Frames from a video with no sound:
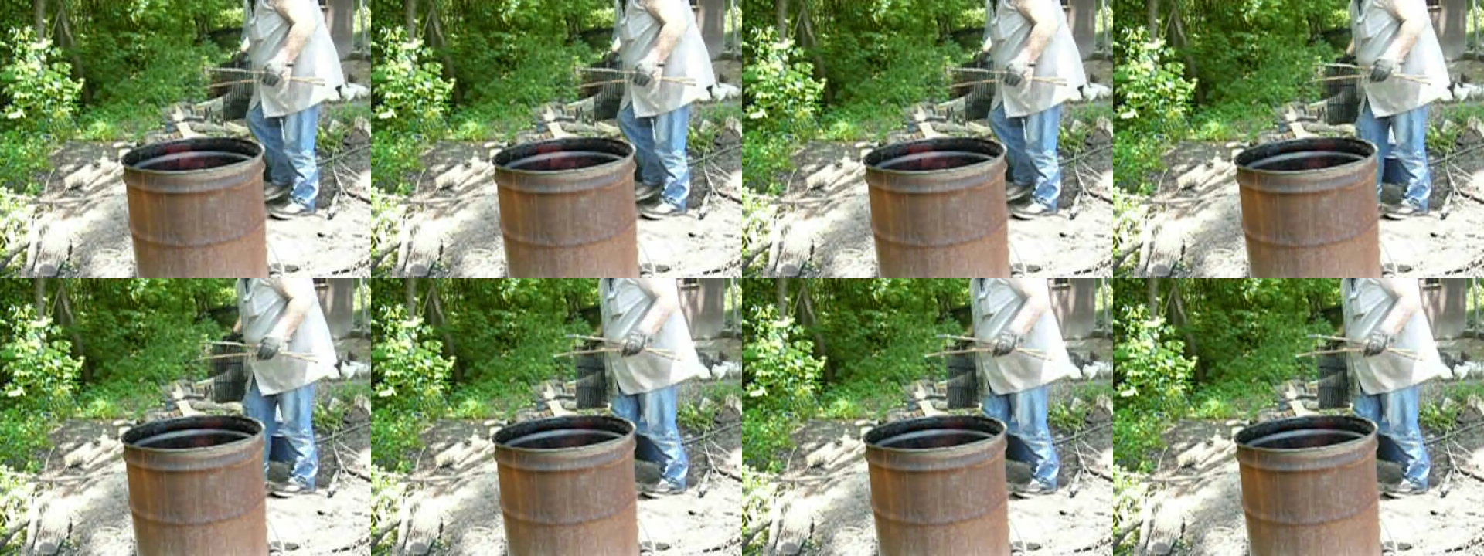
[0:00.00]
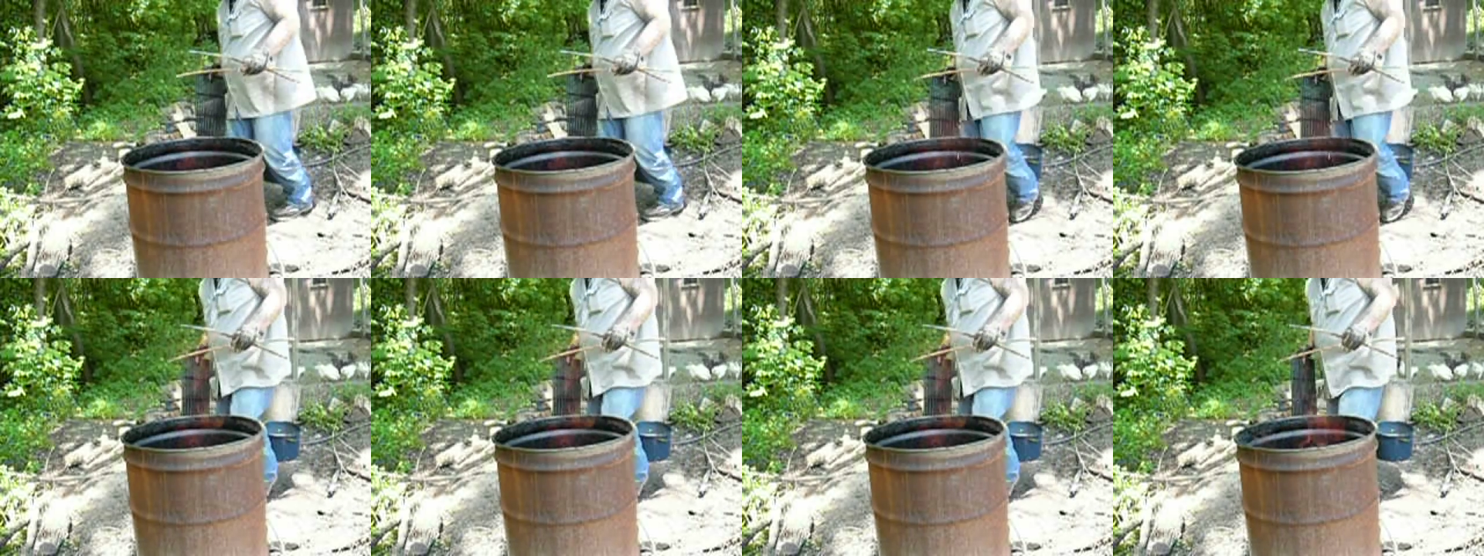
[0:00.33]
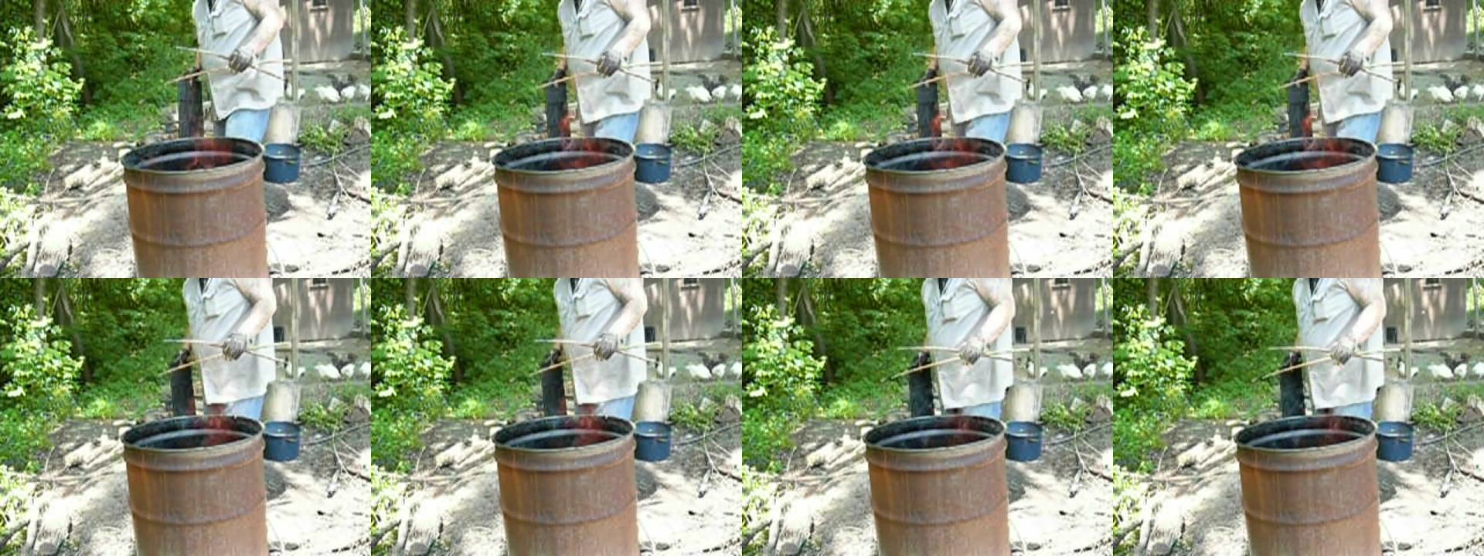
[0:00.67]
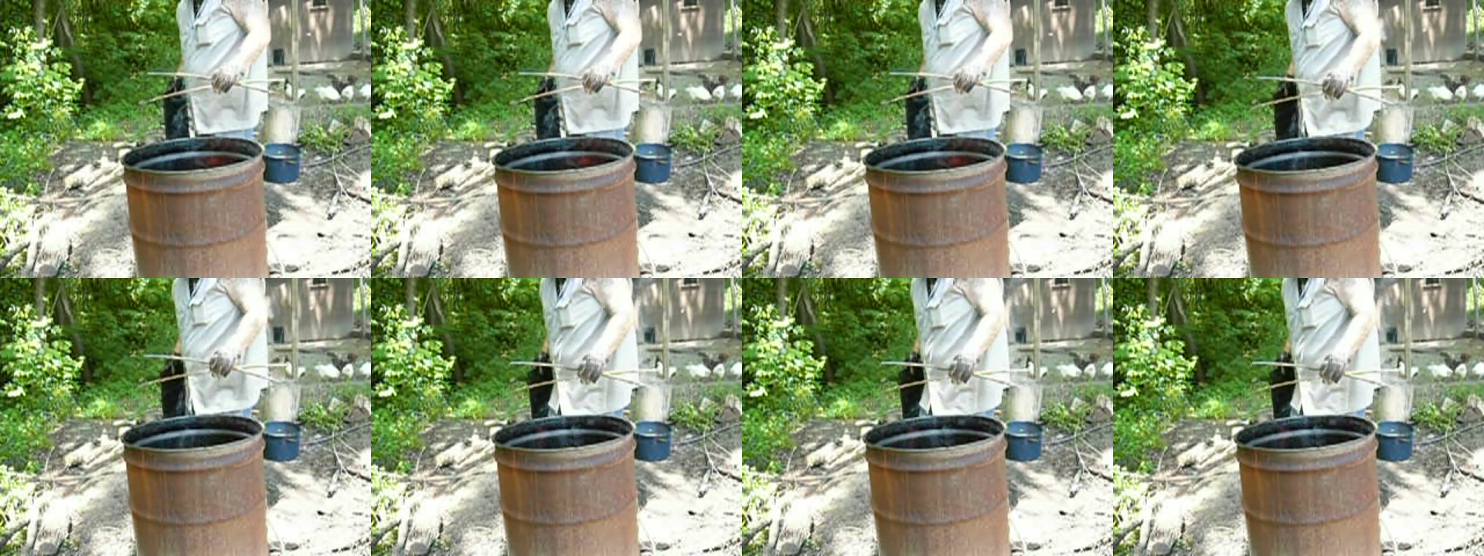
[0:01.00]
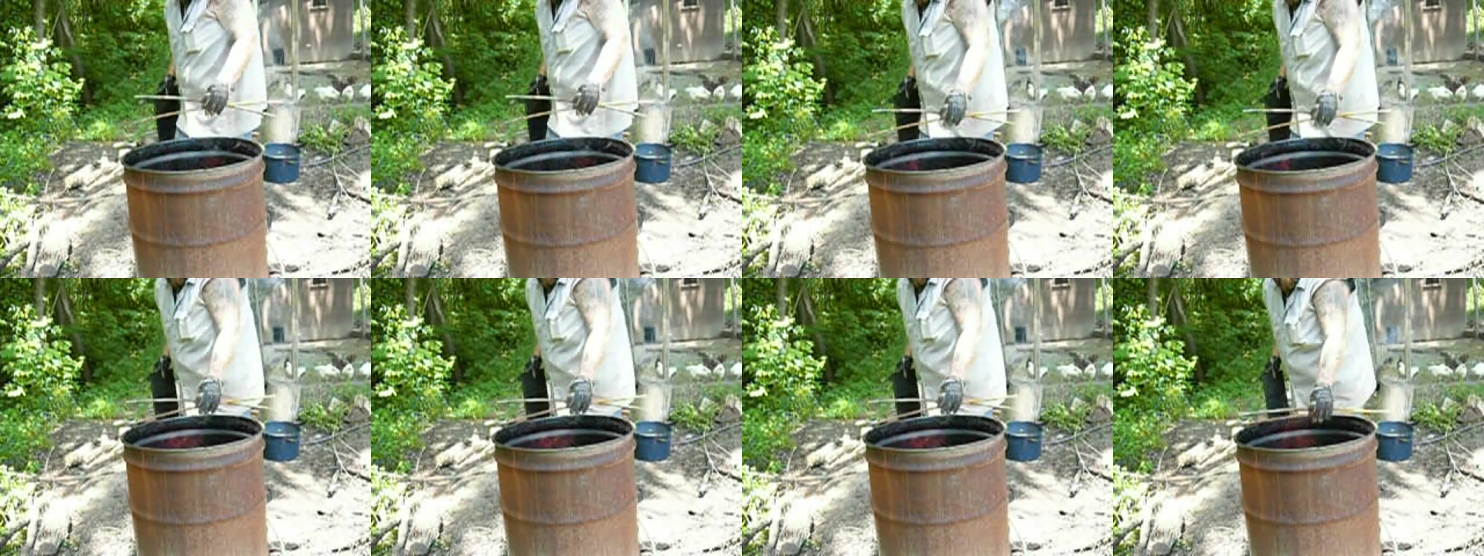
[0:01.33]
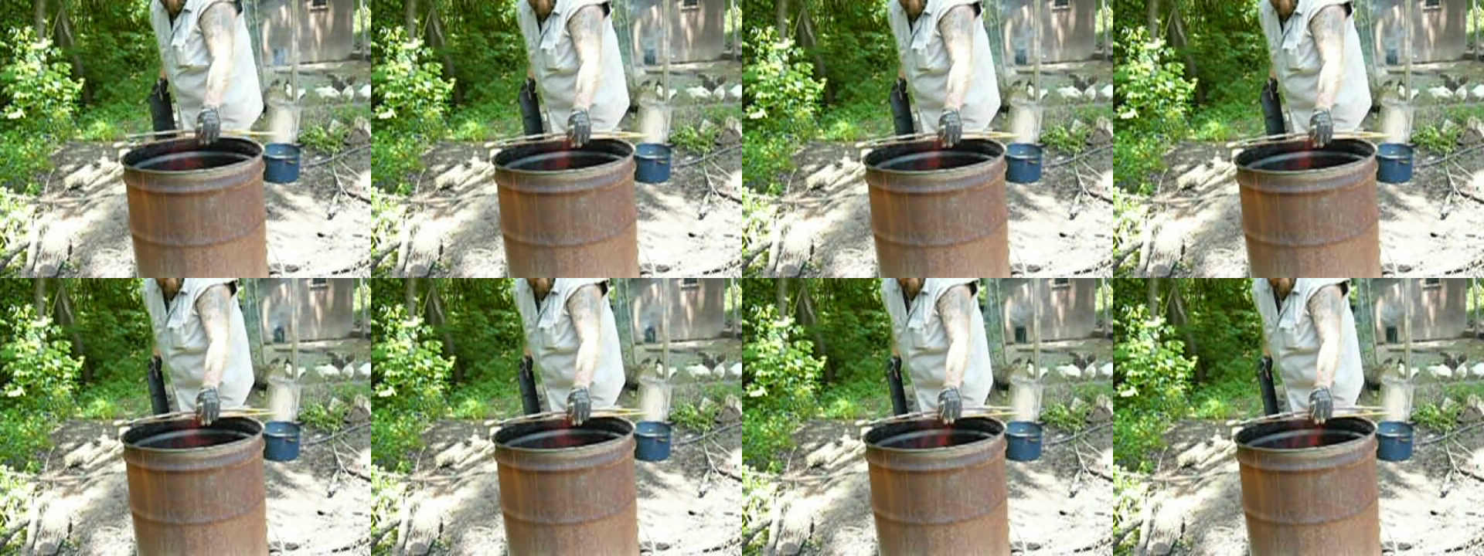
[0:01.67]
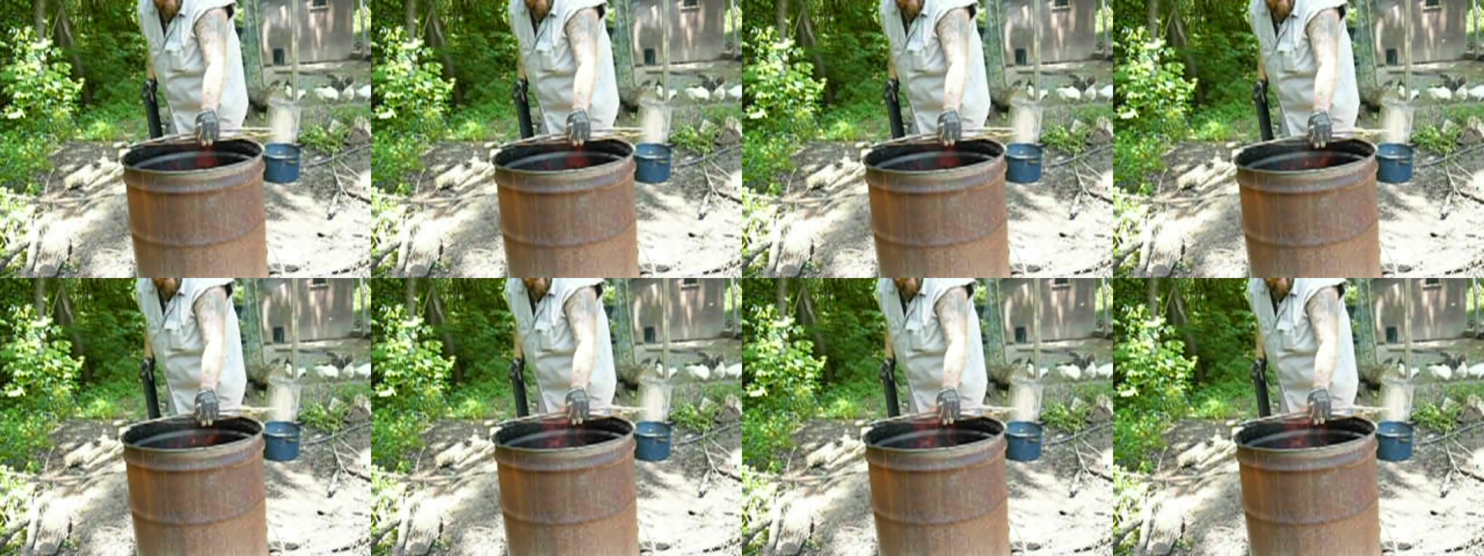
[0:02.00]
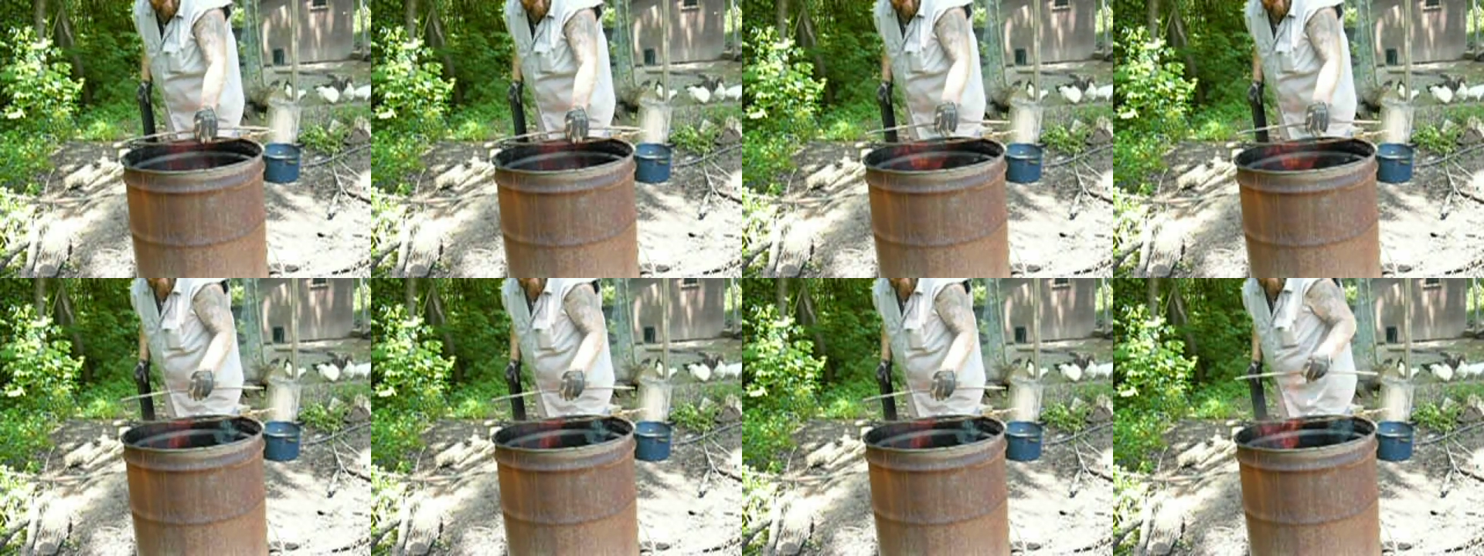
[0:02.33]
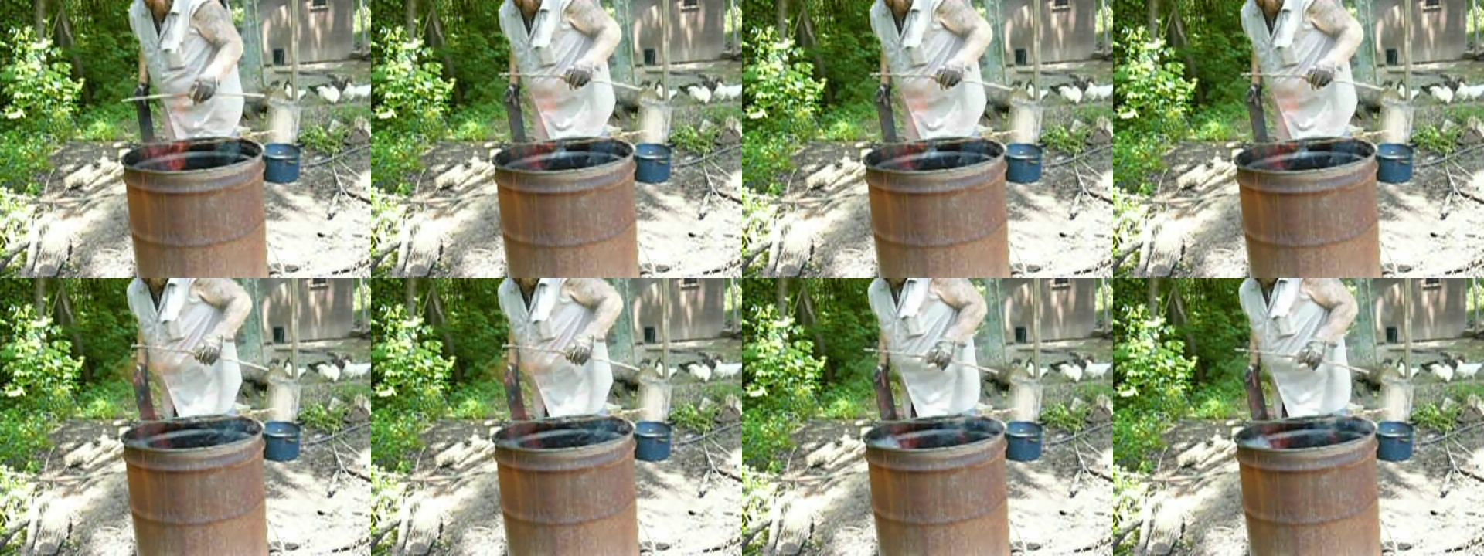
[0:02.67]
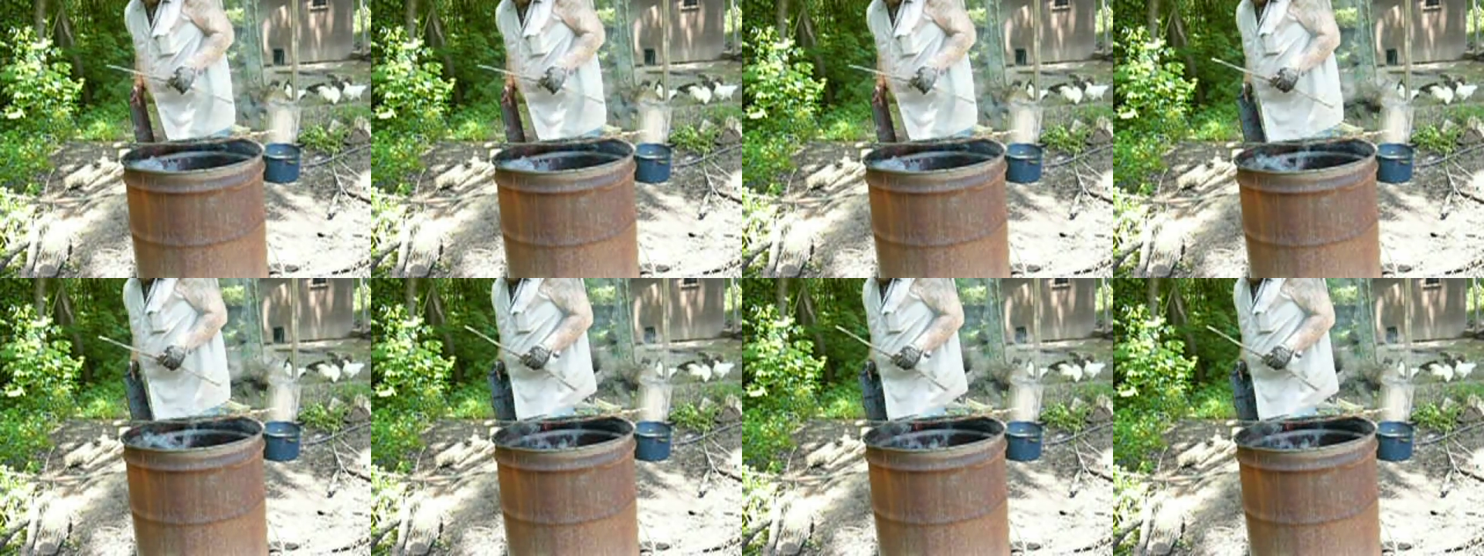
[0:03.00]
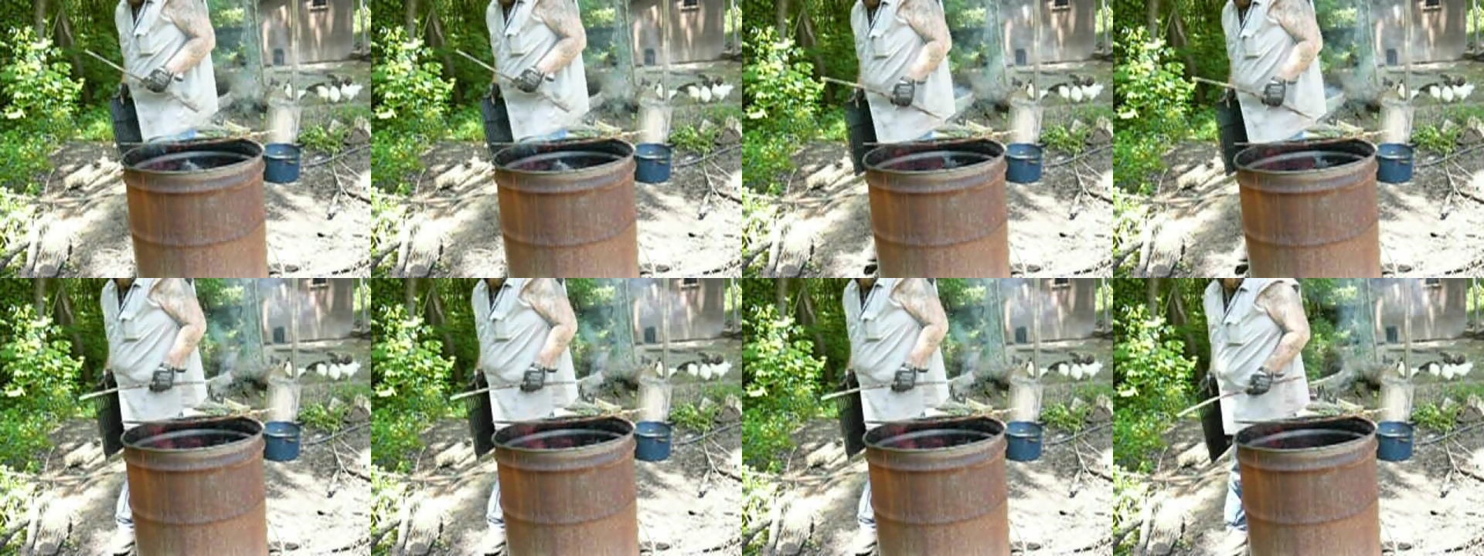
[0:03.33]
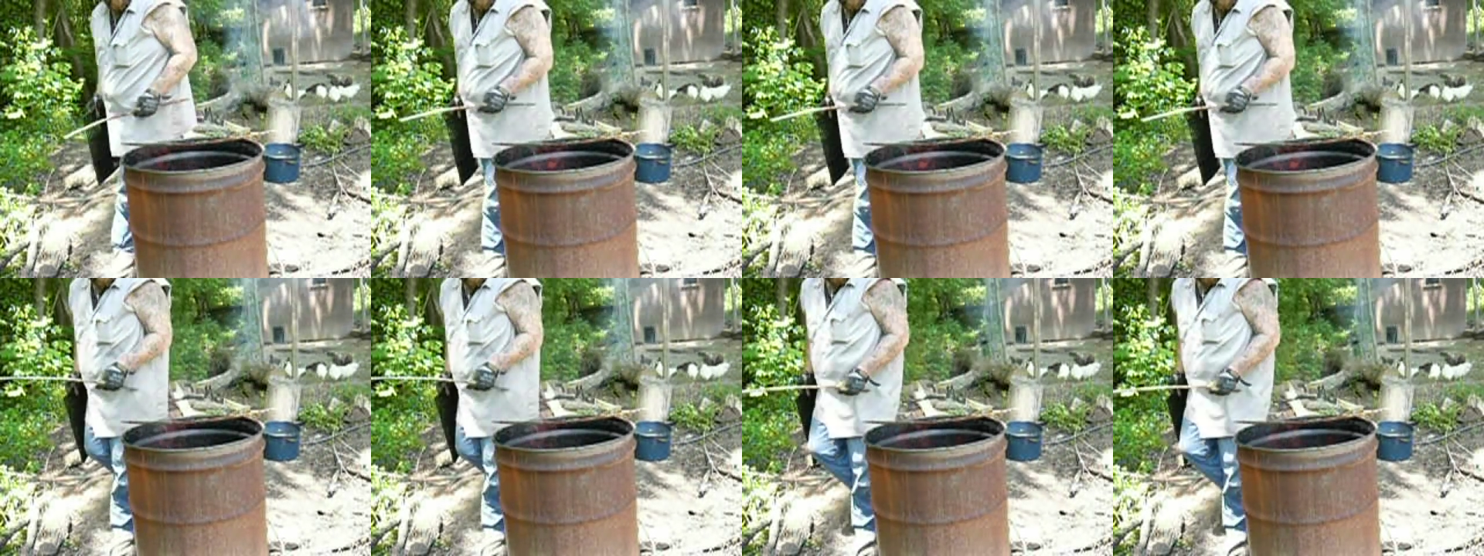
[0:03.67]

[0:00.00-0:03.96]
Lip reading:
[unreadable: no face in view]